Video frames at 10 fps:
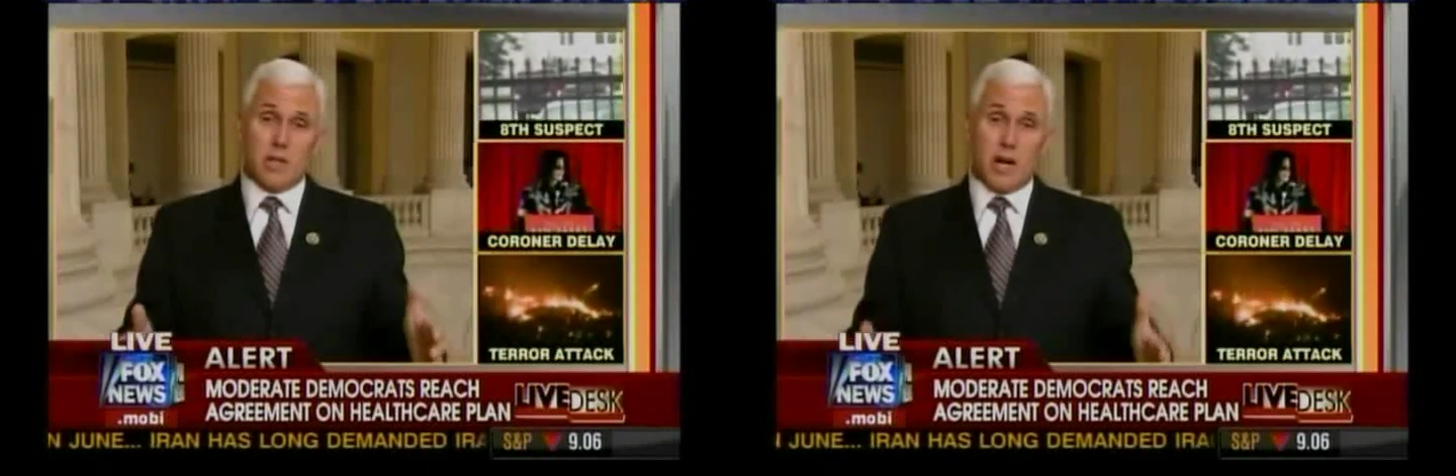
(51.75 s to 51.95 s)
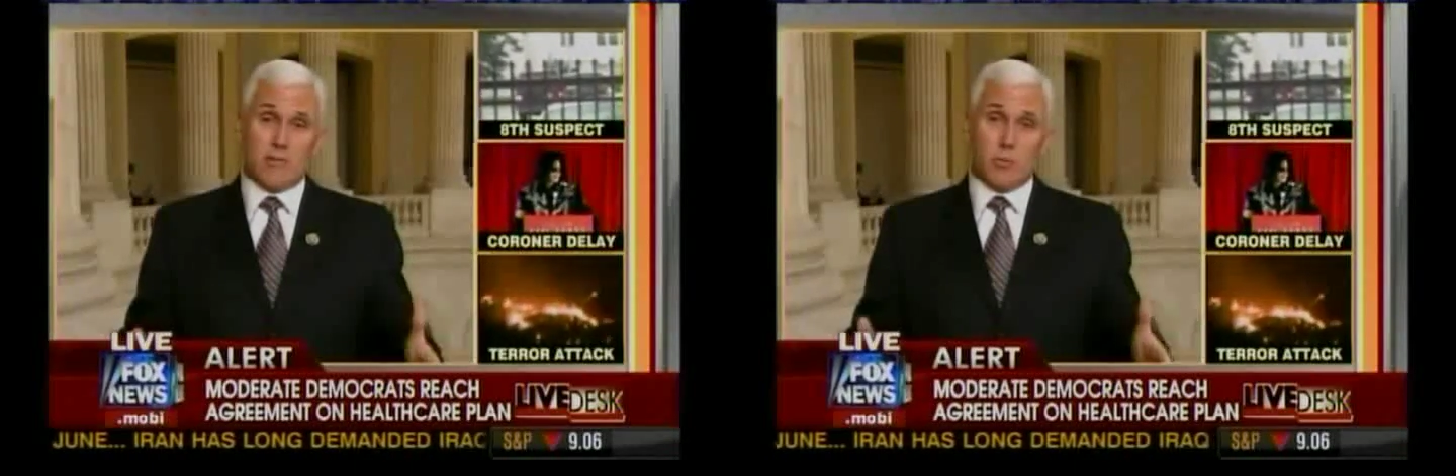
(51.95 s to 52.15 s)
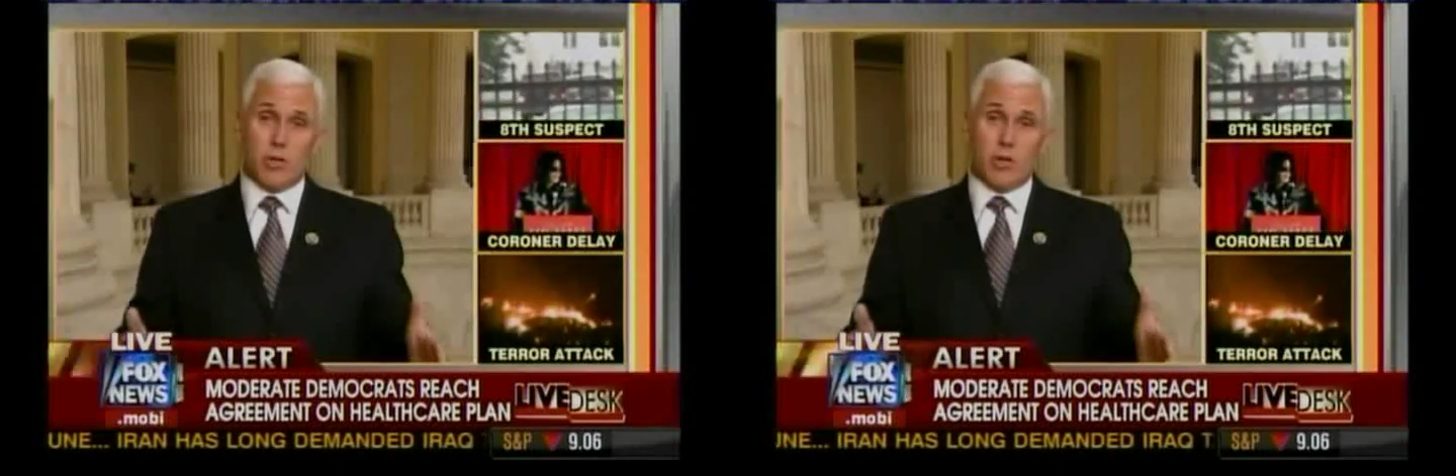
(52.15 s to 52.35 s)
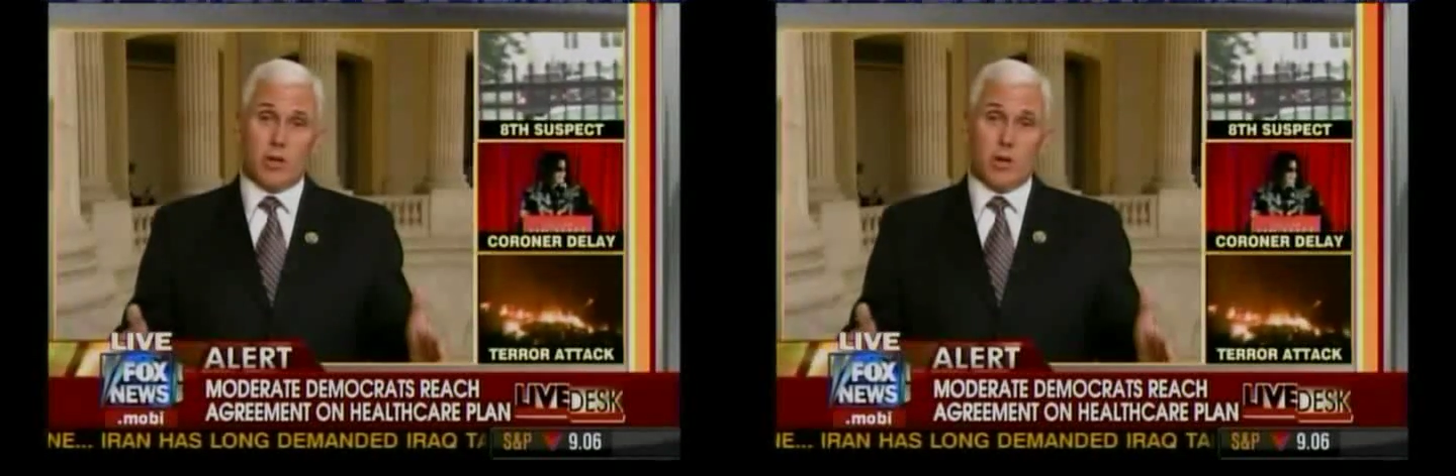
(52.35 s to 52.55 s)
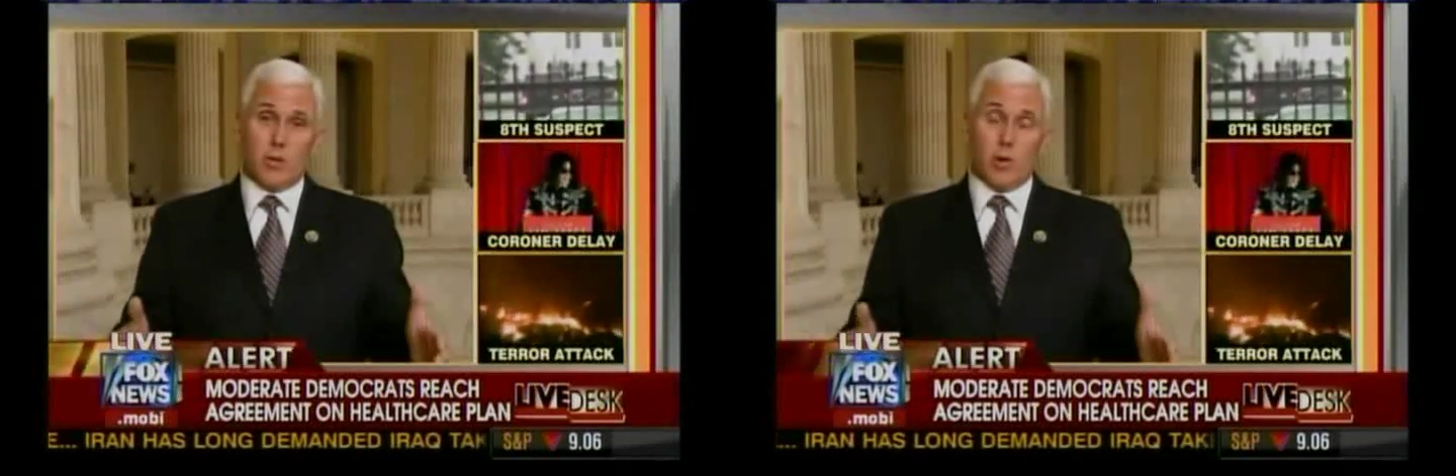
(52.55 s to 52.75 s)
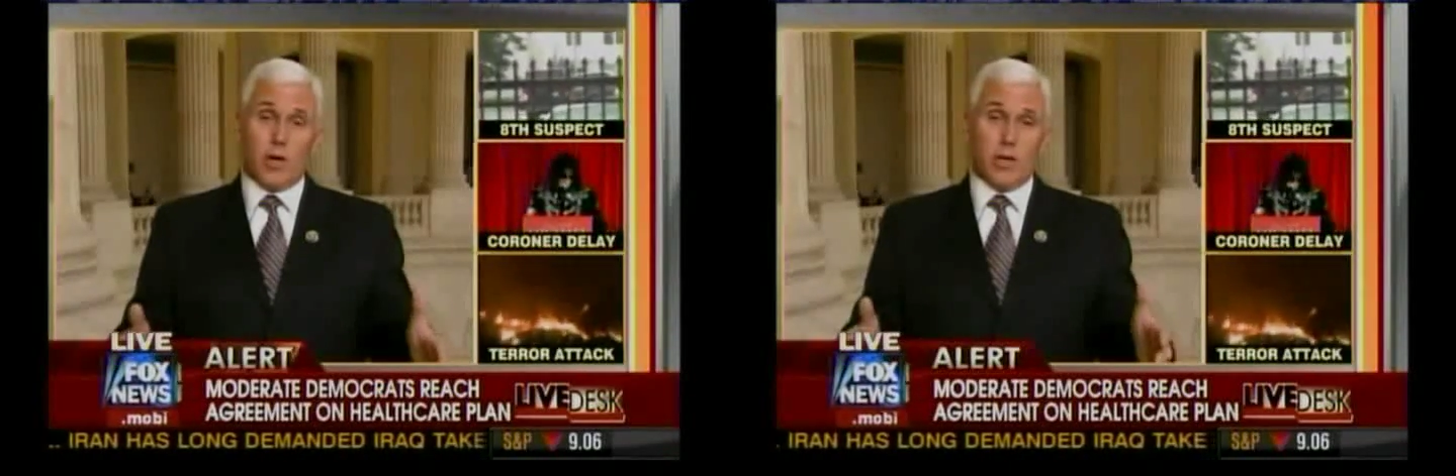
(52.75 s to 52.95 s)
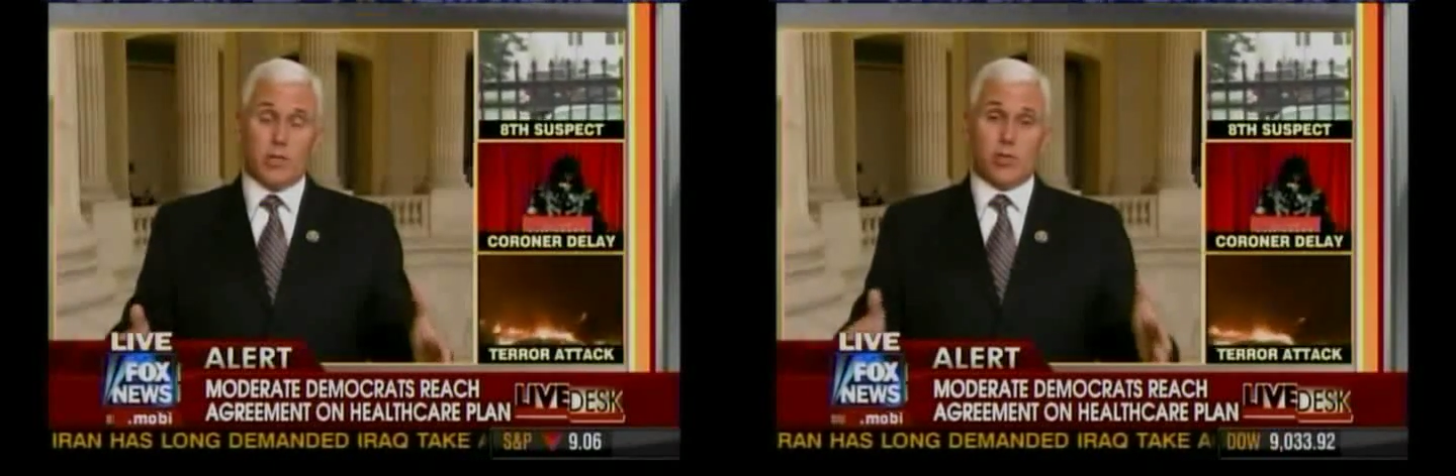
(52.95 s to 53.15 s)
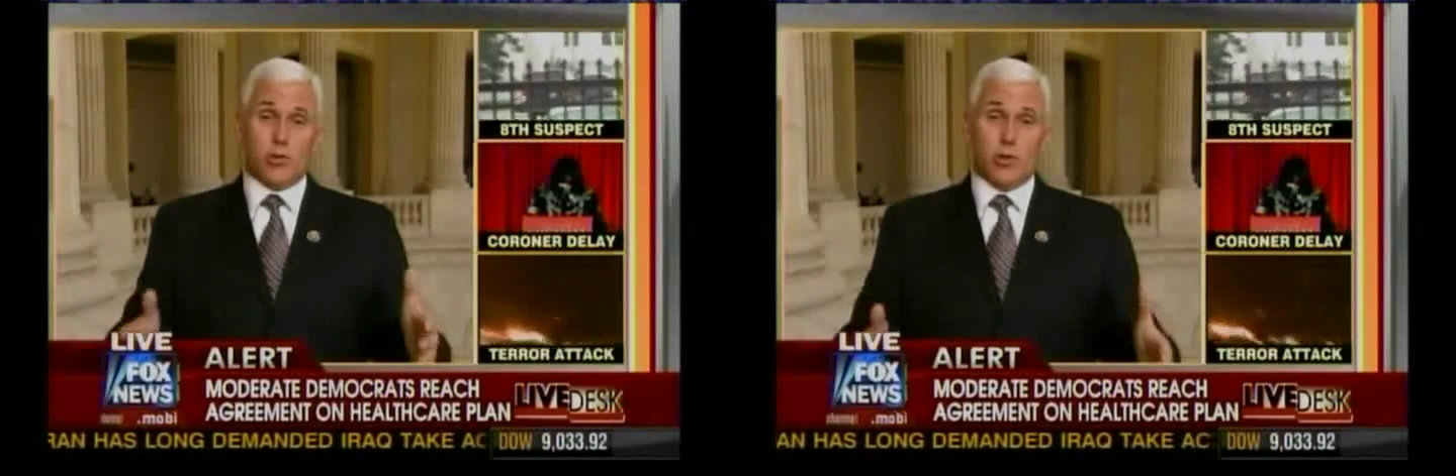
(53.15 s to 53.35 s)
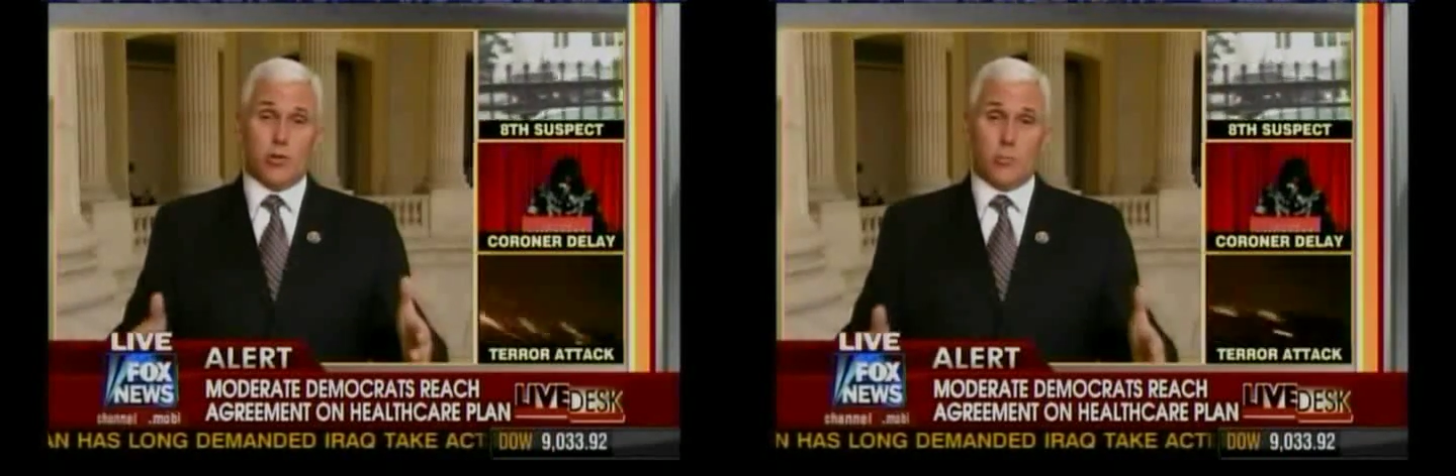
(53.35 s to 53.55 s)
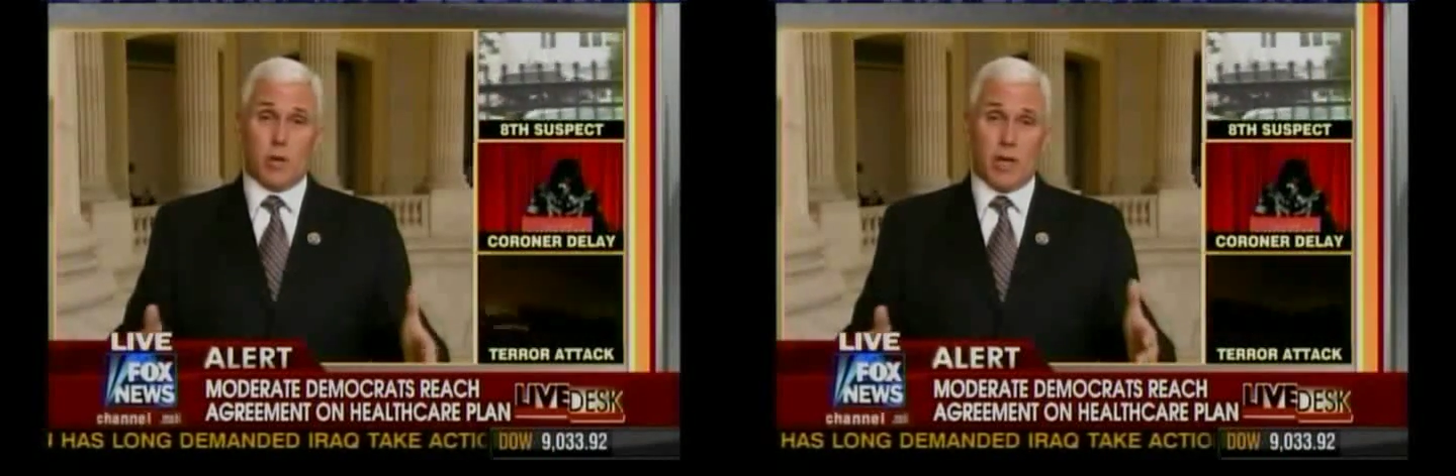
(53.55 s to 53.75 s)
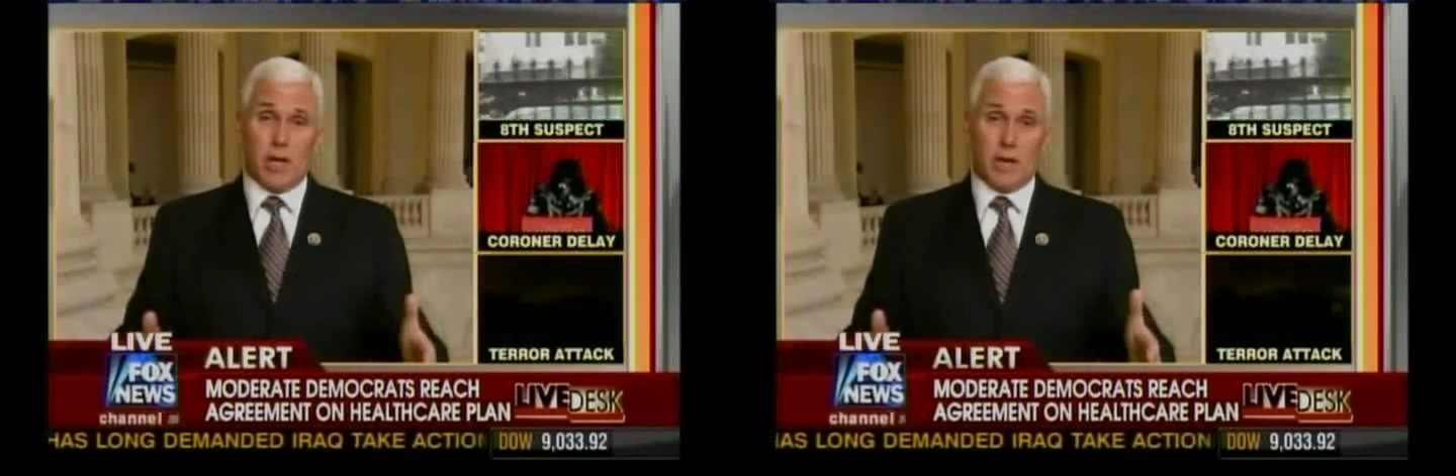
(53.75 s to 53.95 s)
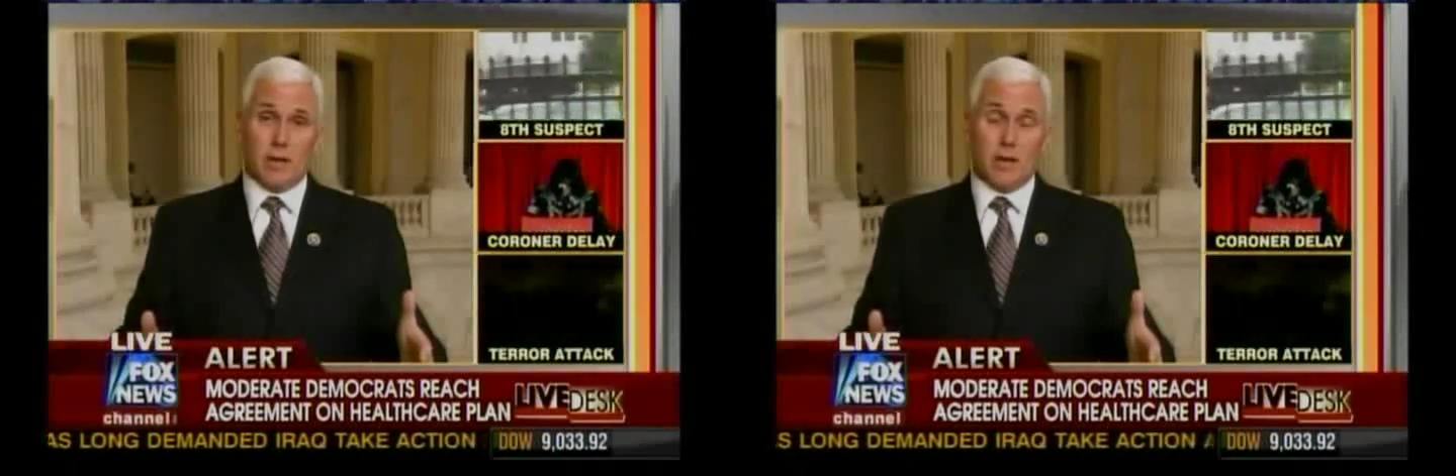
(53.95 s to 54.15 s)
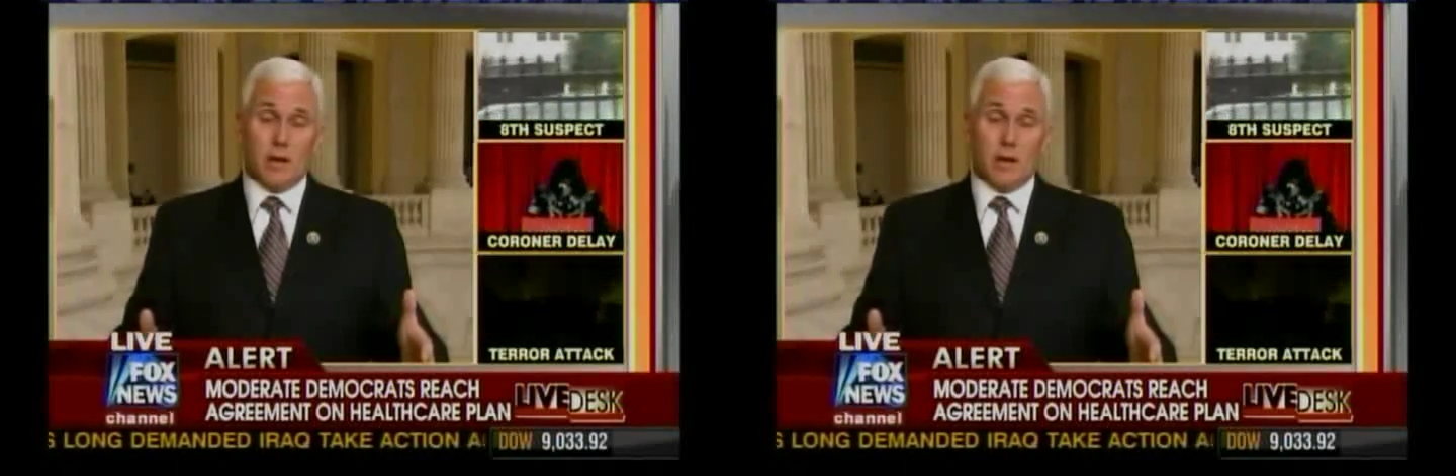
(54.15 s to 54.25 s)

government-run insurance plan